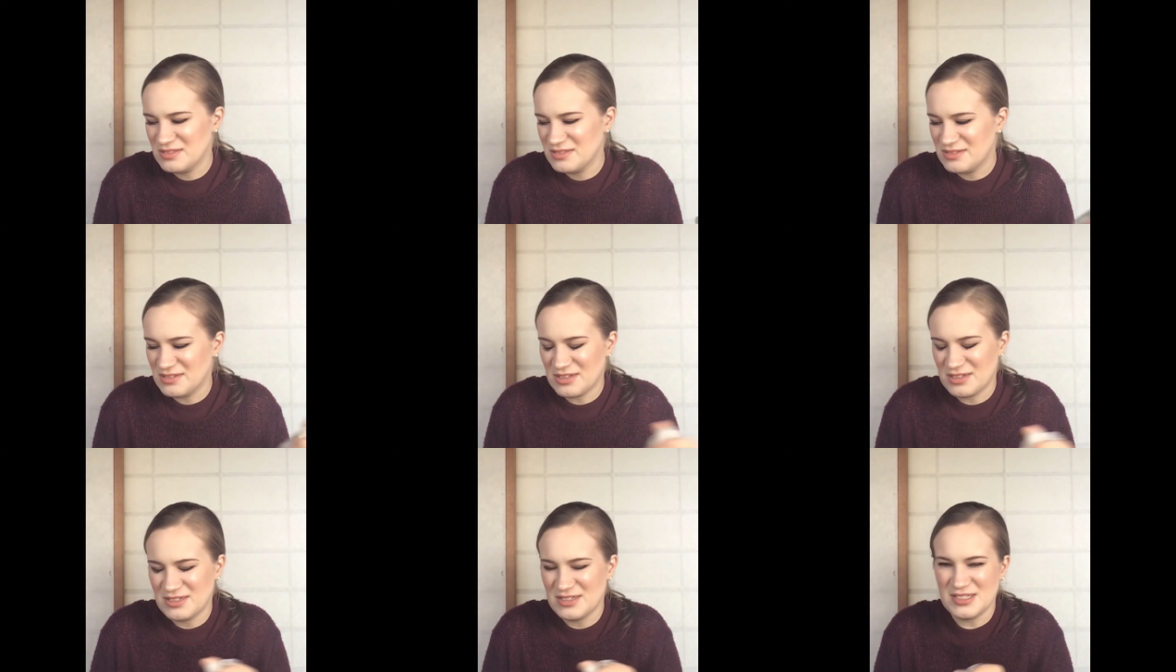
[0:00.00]

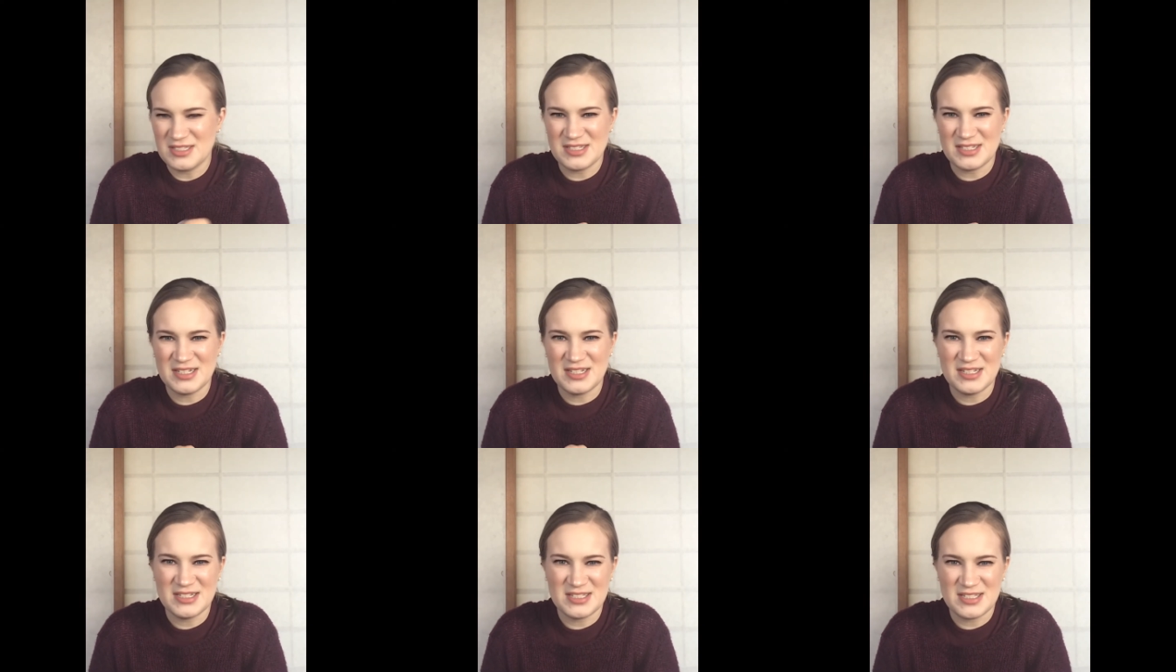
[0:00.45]

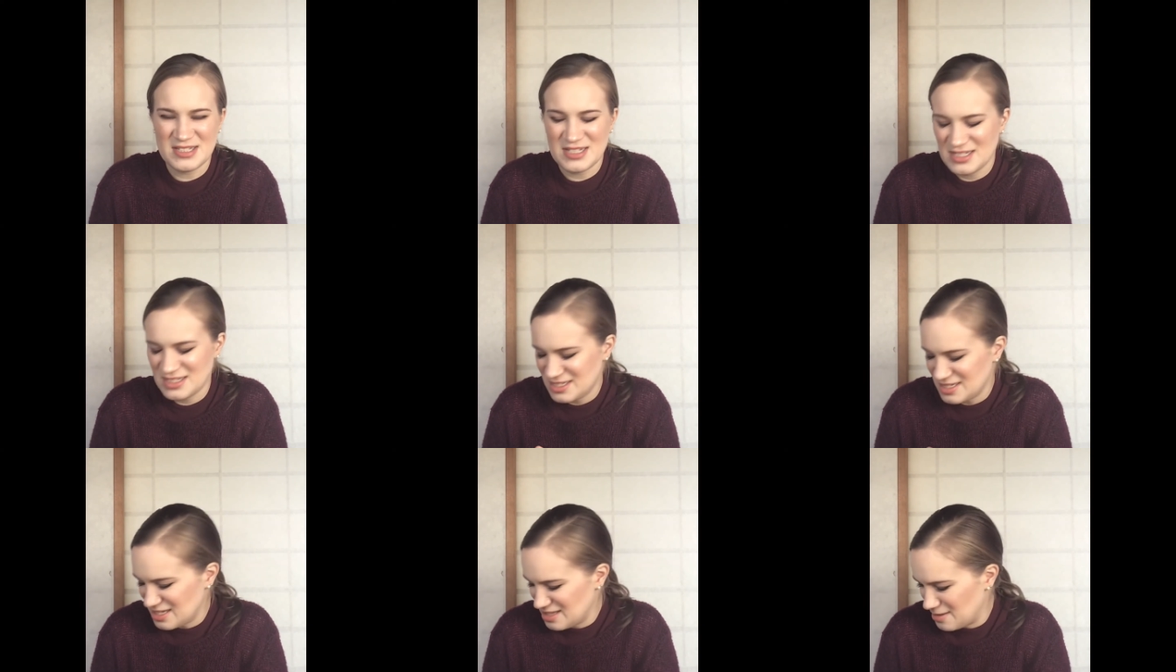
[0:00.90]
Honestly,
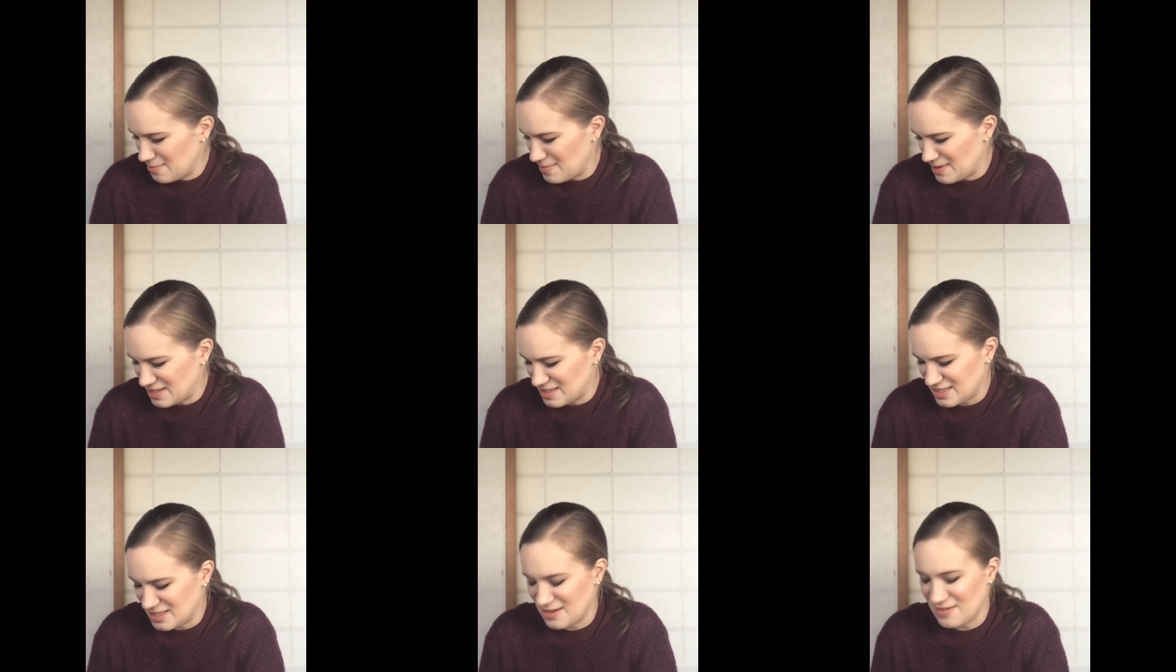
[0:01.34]
it's not the
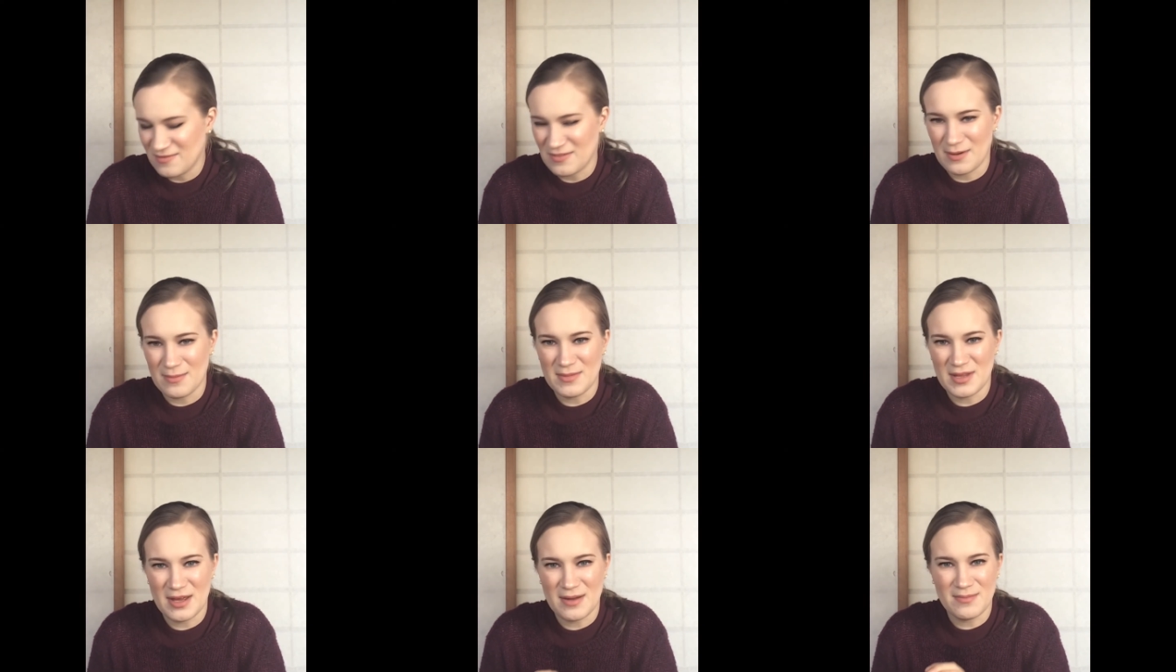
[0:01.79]
best scent
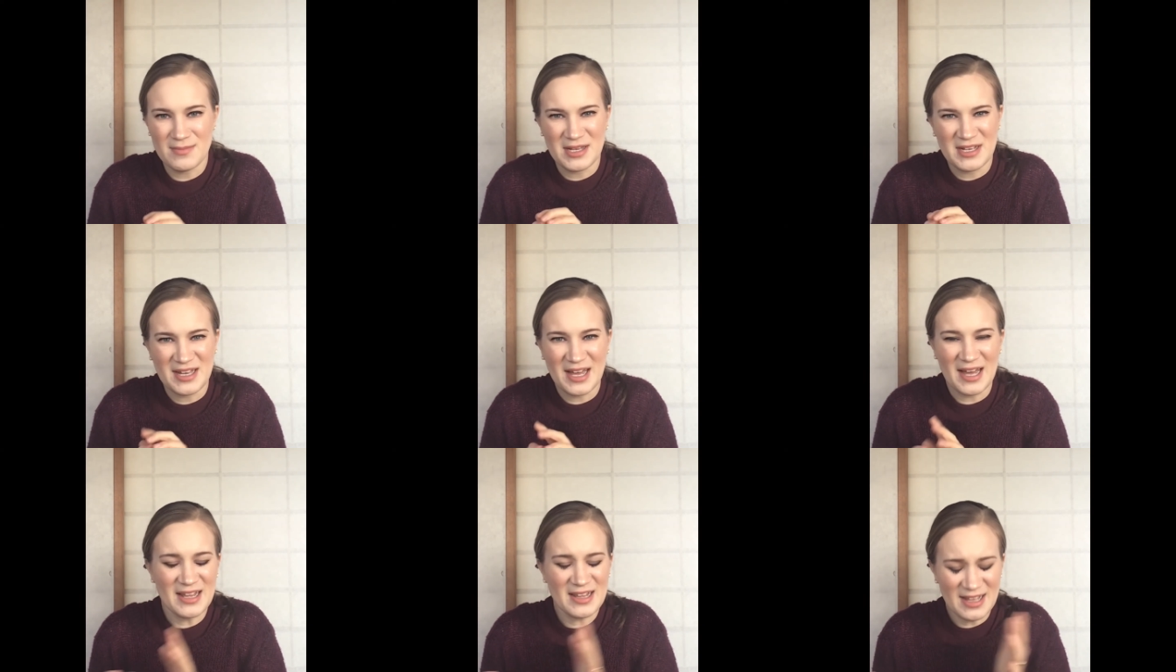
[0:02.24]
from them.
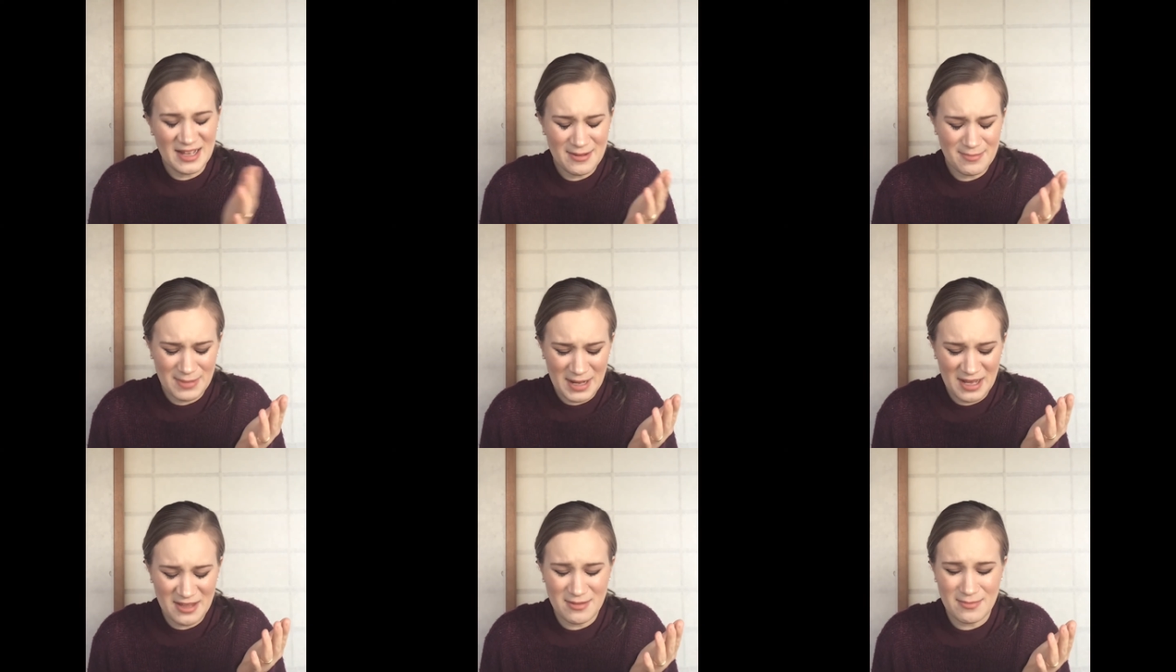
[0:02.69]
Like, I like
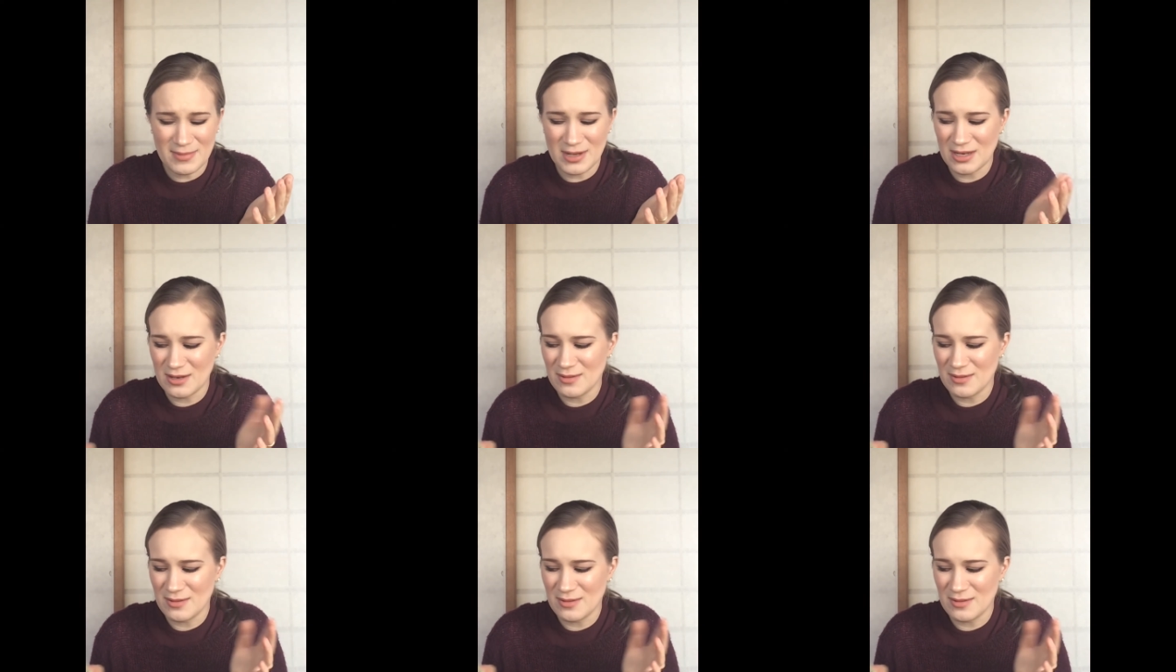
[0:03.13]
Bath and Body